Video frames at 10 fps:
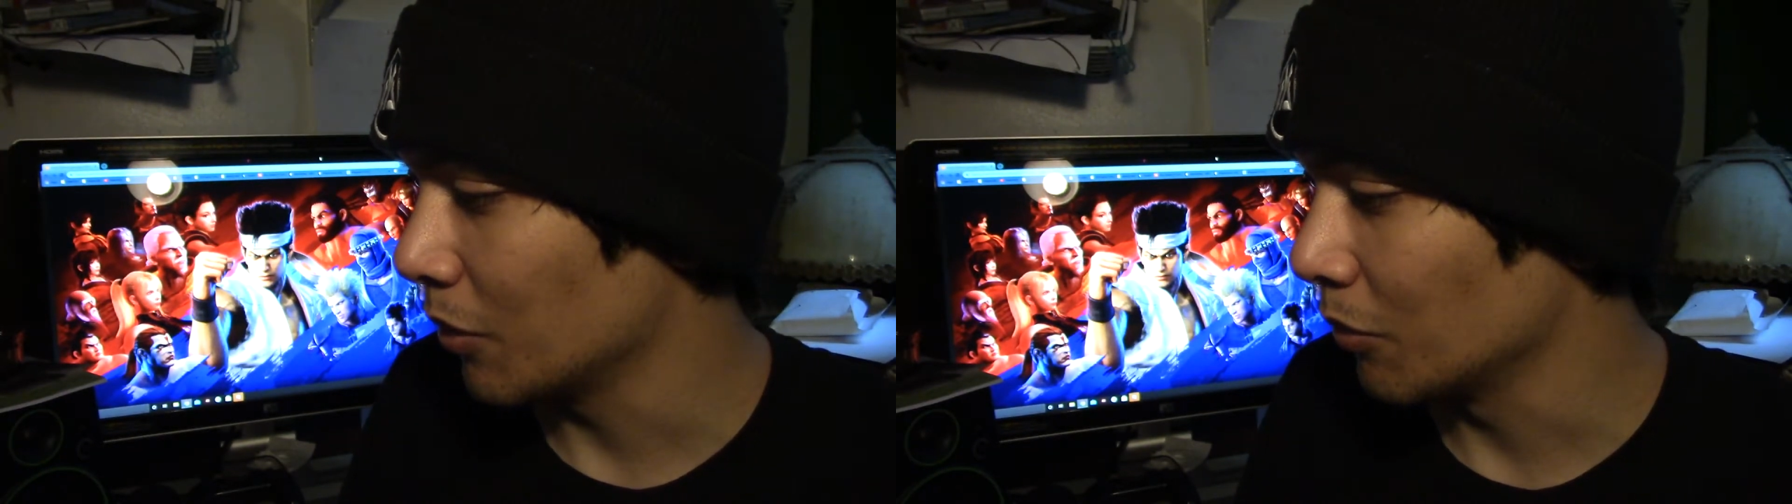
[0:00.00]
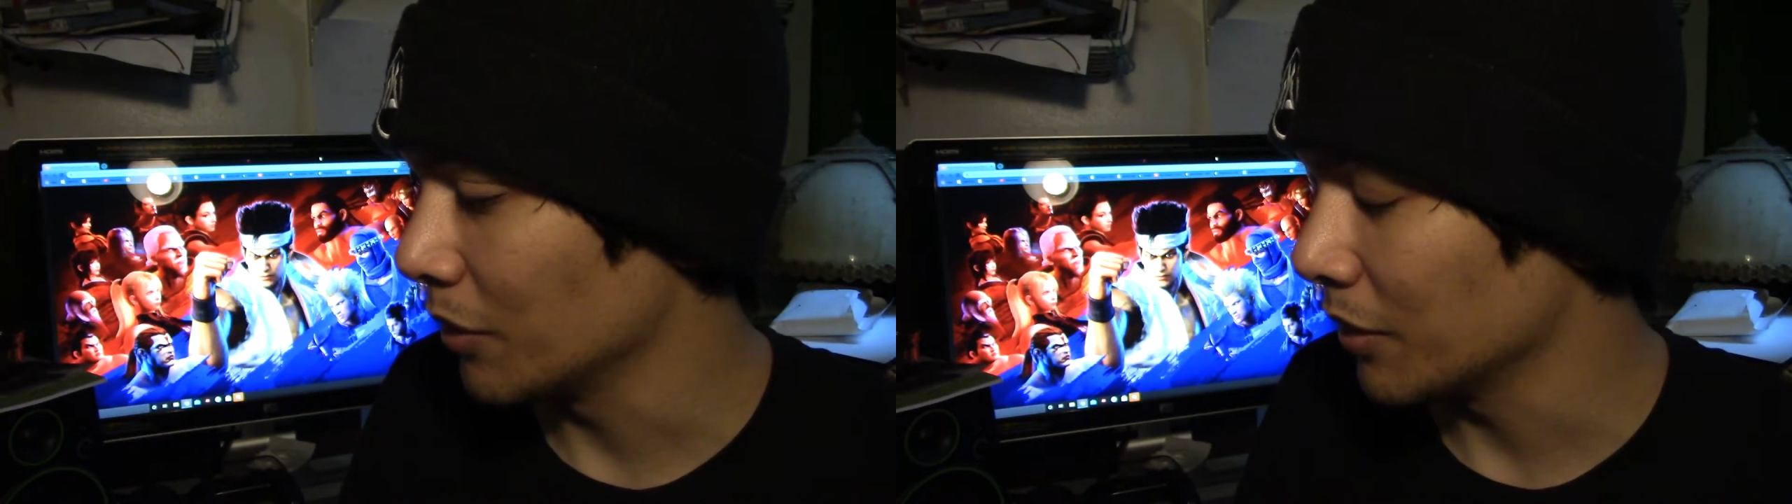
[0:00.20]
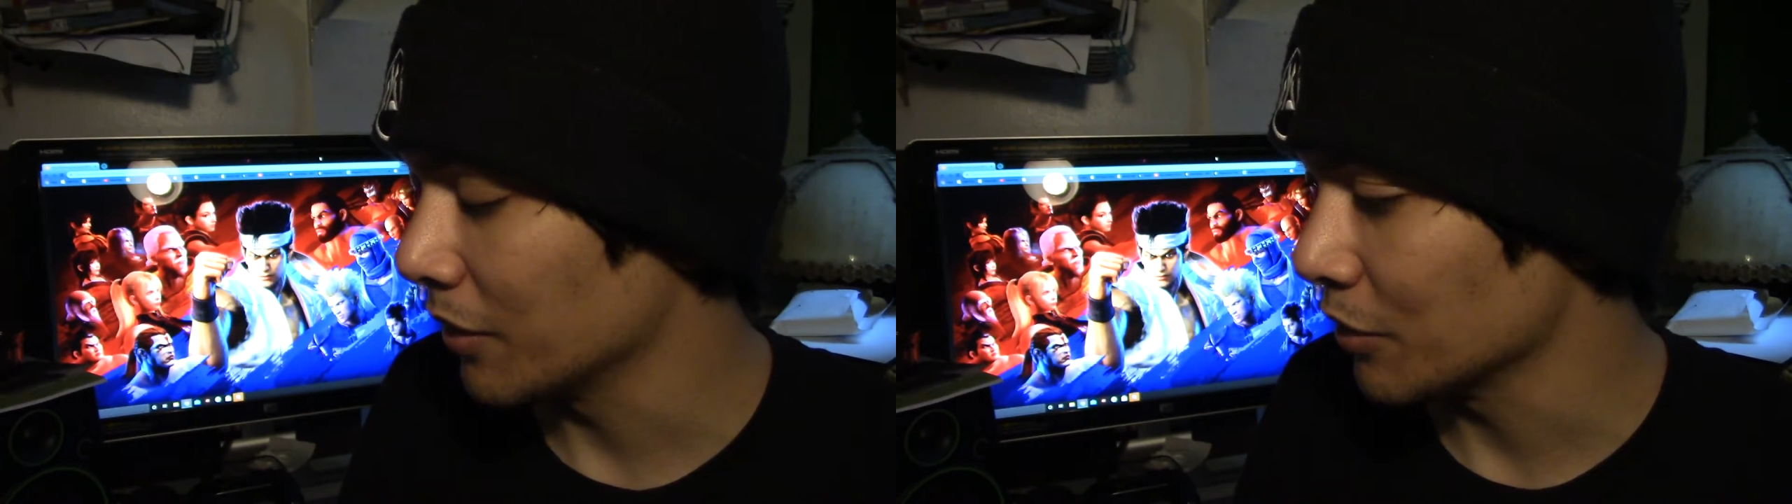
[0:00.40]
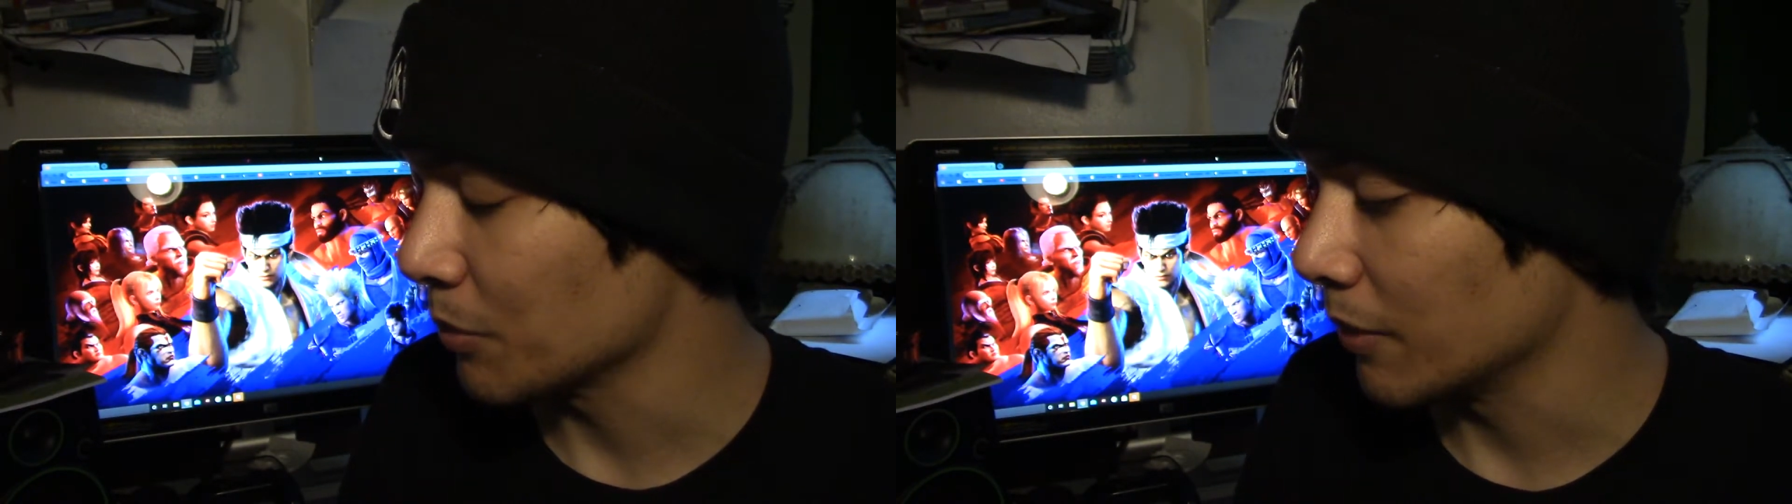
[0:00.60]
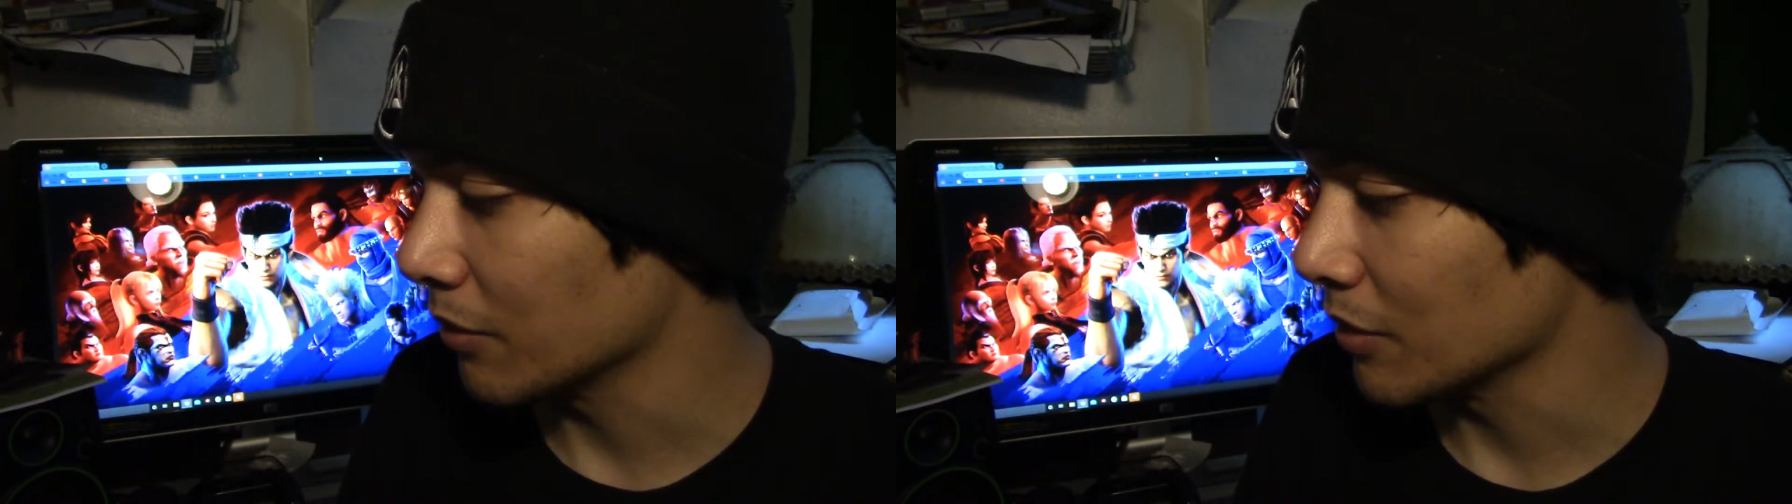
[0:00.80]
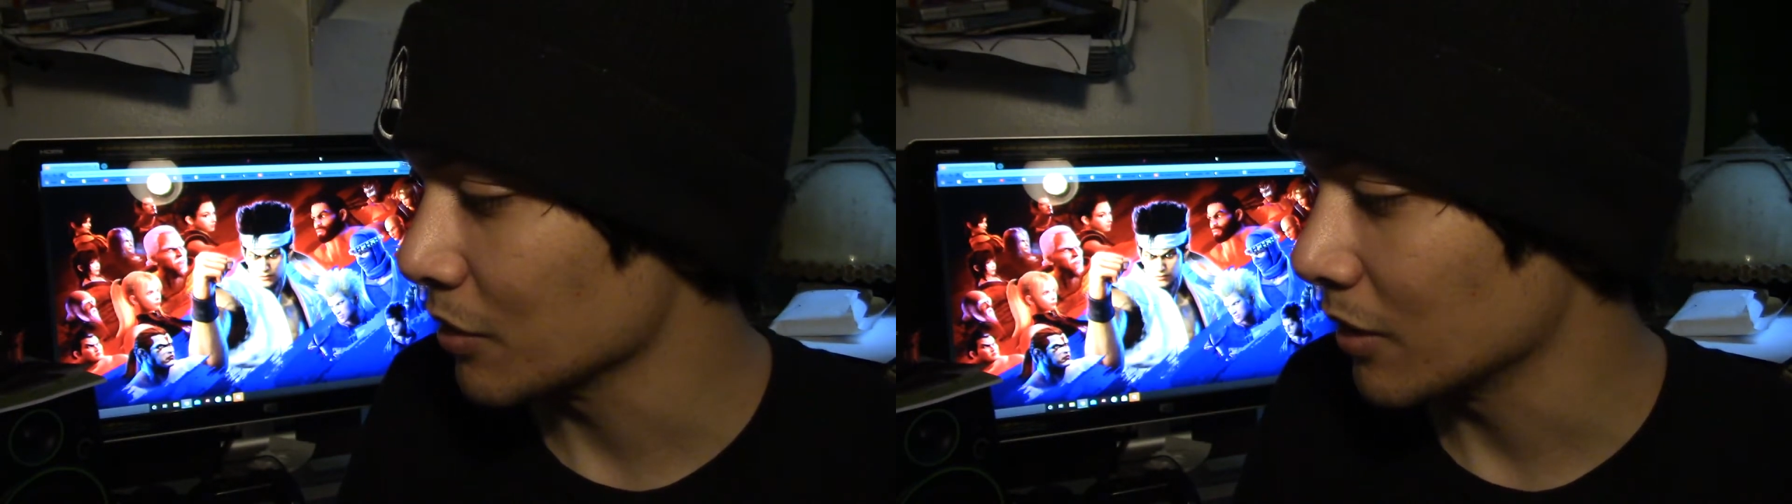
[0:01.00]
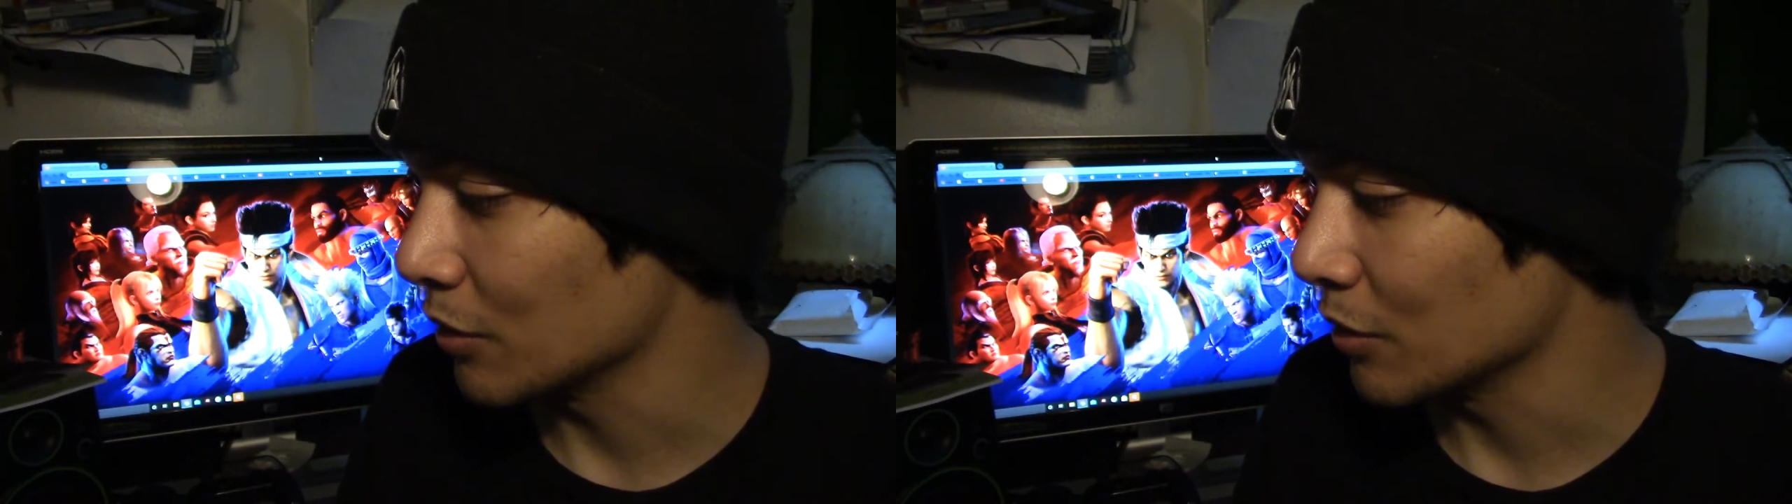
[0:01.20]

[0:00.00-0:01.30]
only things about this that